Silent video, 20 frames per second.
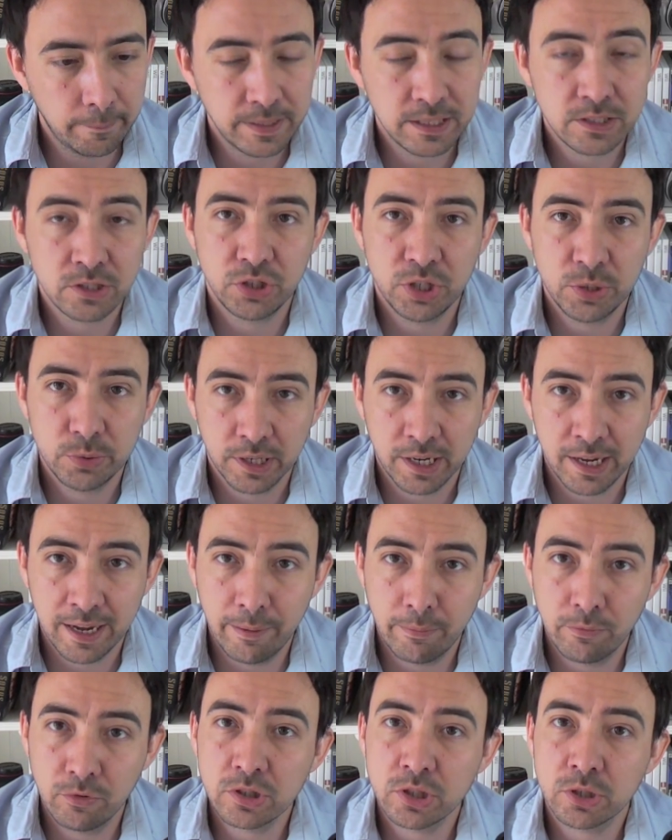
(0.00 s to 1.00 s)
It's a newer
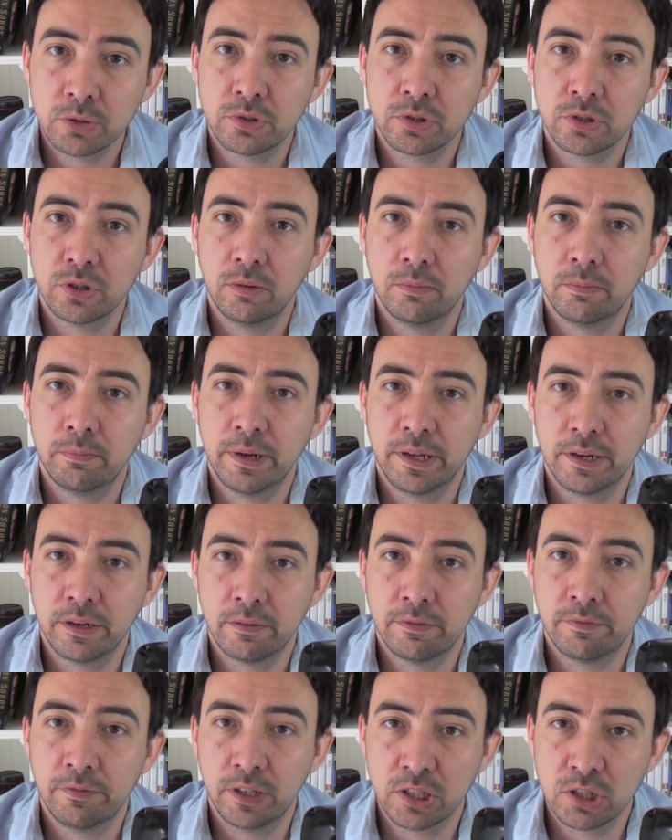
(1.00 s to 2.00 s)
camera, so it's got better
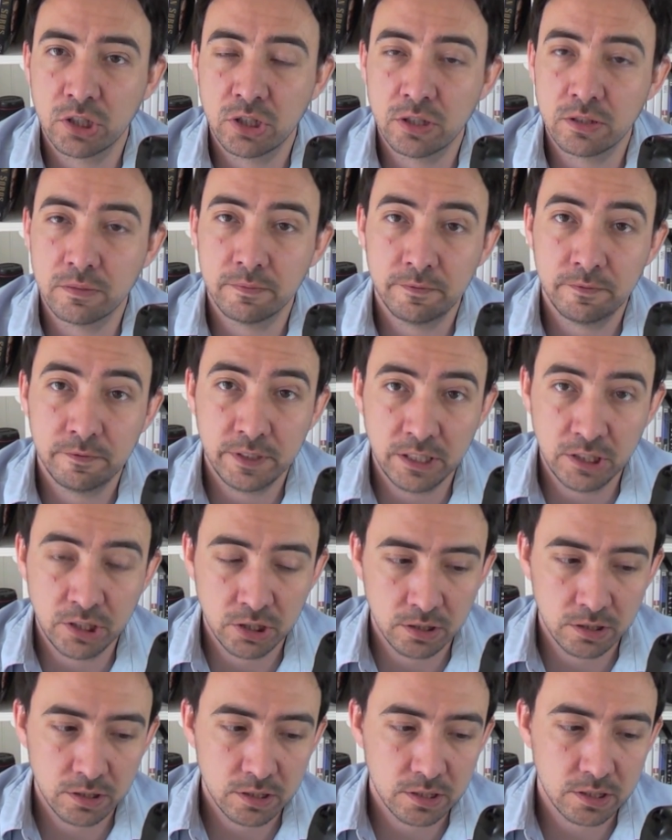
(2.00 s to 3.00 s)
functions and
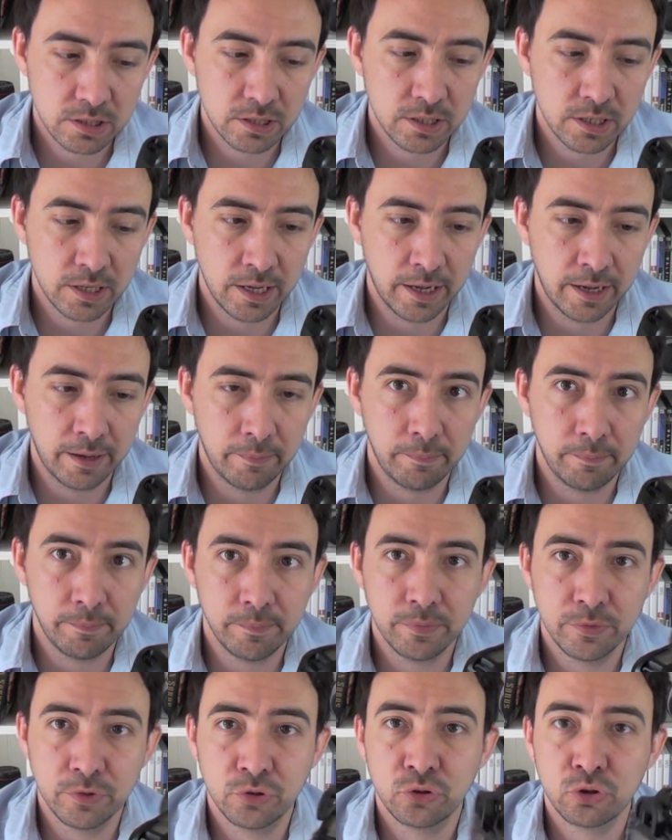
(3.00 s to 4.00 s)
features.
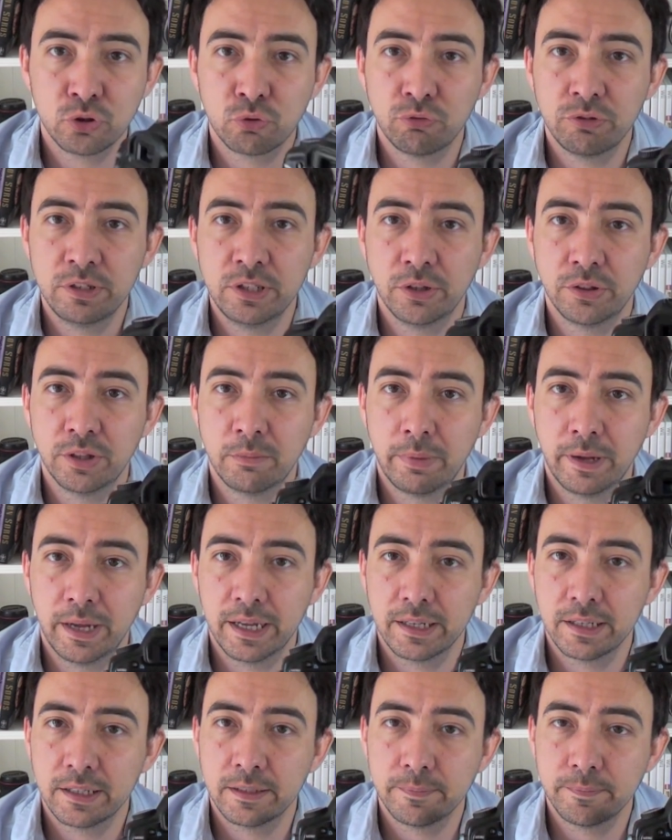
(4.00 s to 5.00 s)
The screen on the
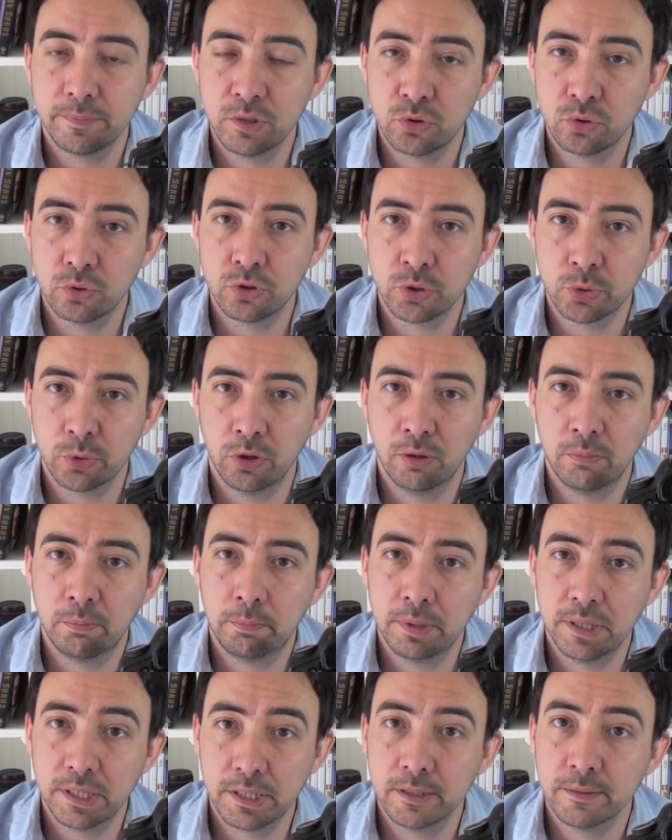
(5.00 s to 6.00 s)
back is also a lot
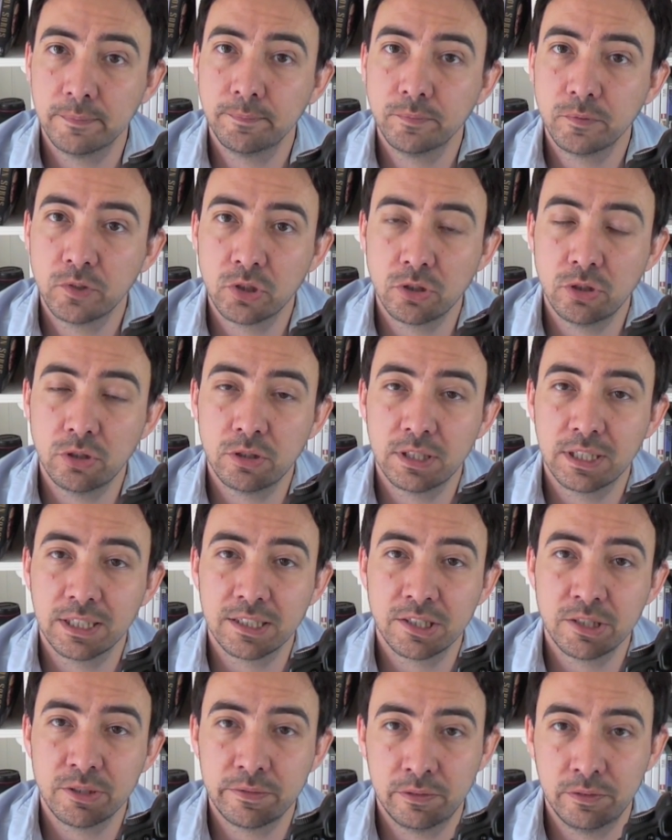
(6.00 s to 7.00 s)
bigger, so you can actually